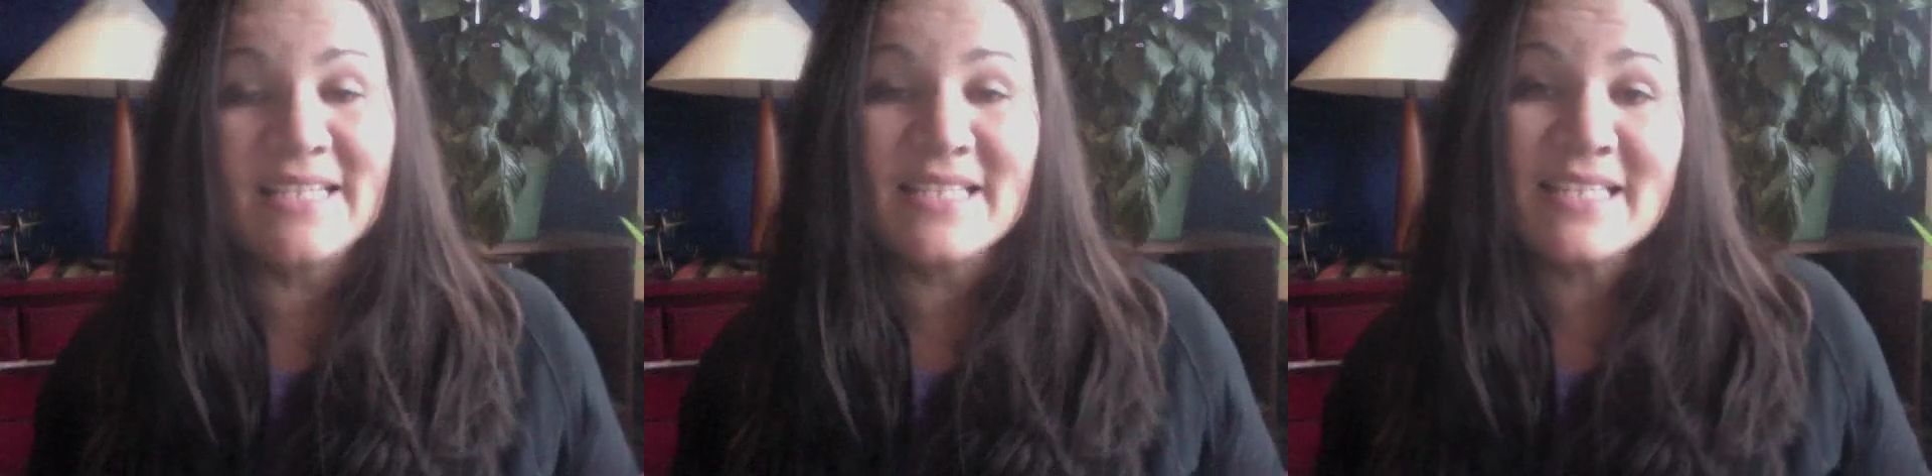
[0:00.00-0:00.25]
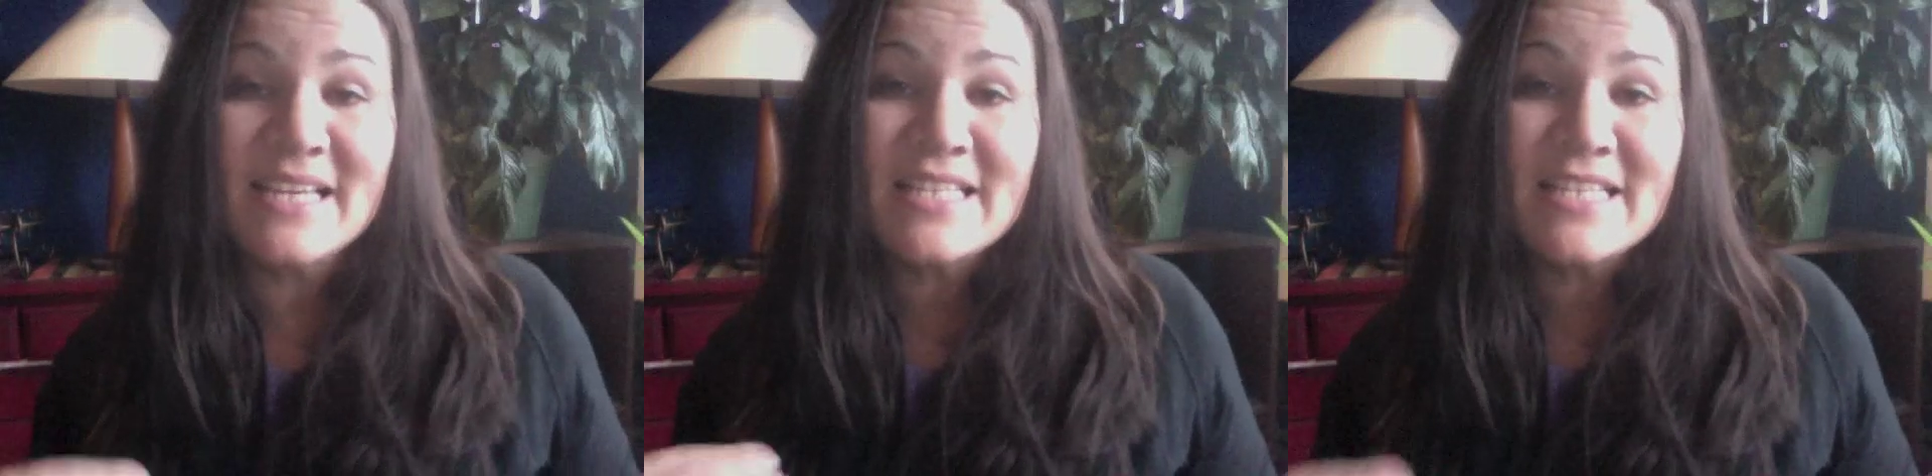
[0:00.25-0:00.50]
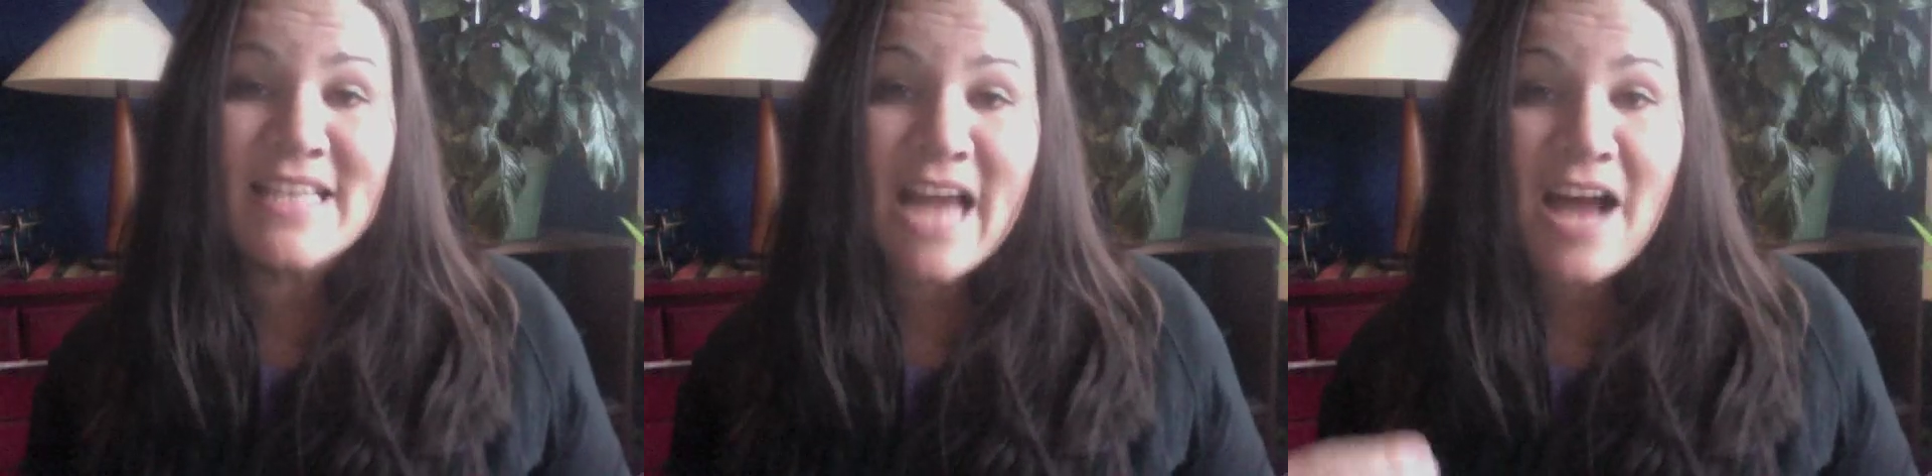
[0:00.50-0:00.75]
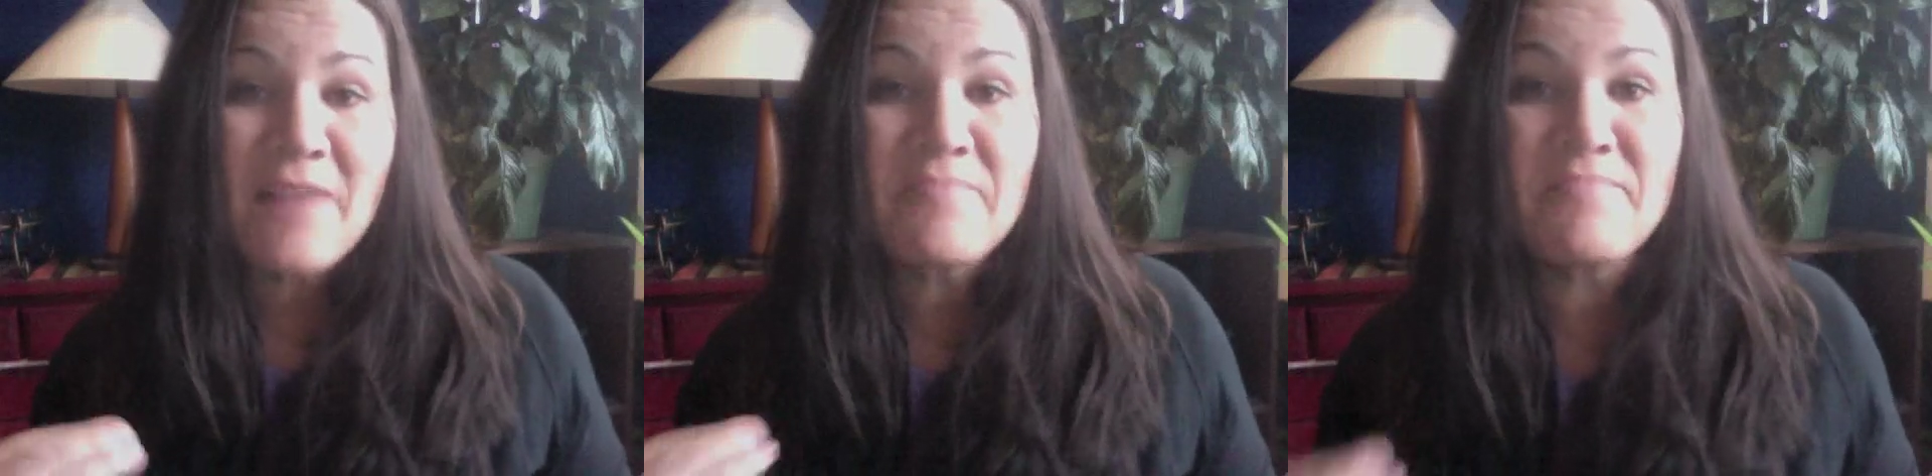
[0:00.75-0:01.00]
it does
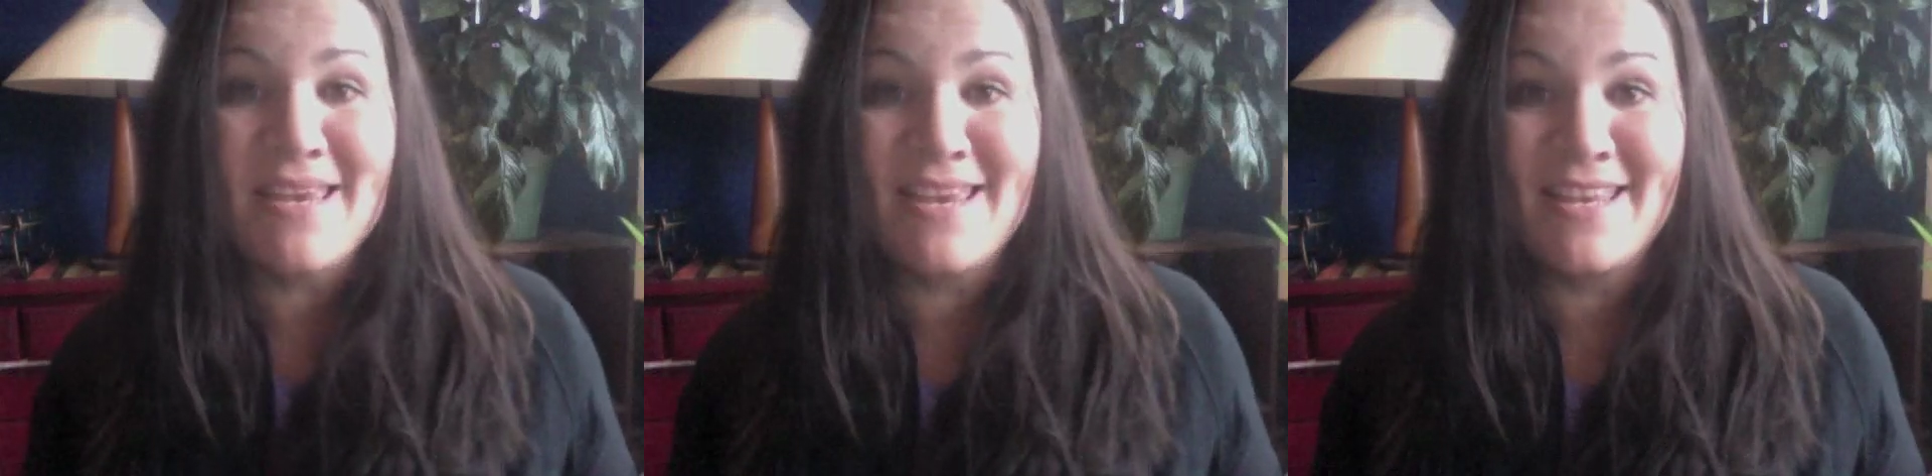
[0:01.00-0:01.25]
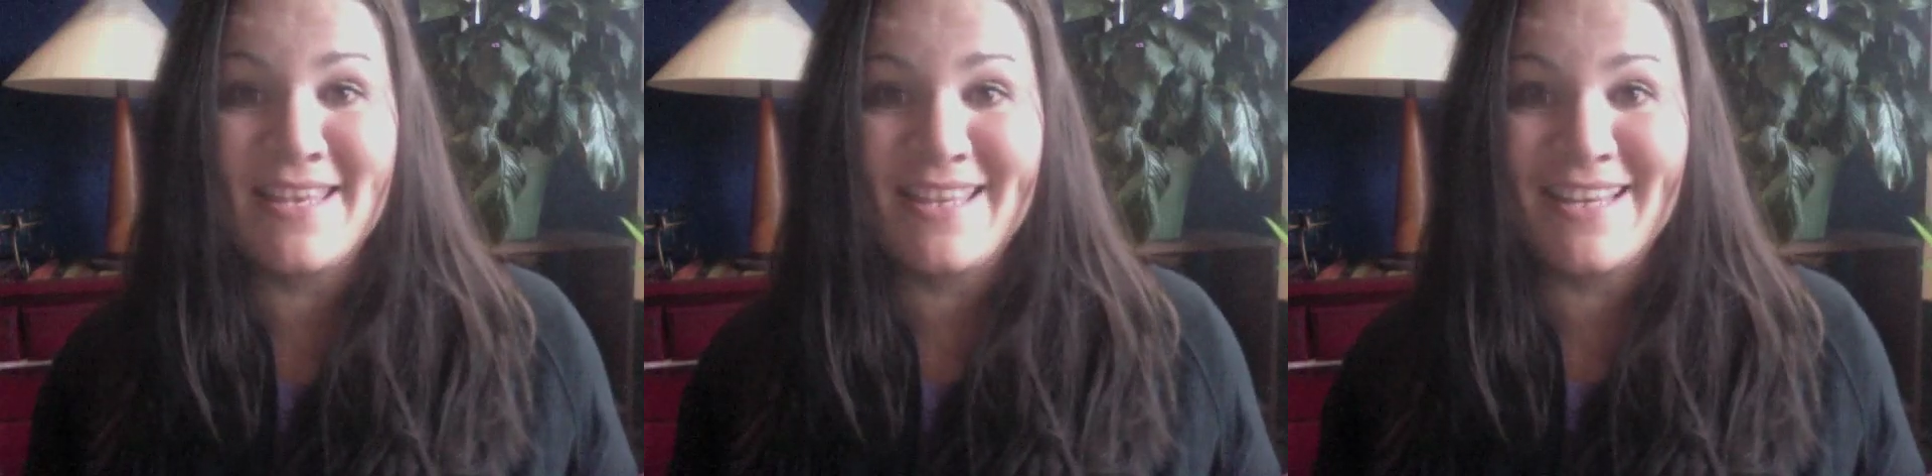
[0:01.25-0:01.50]
not mean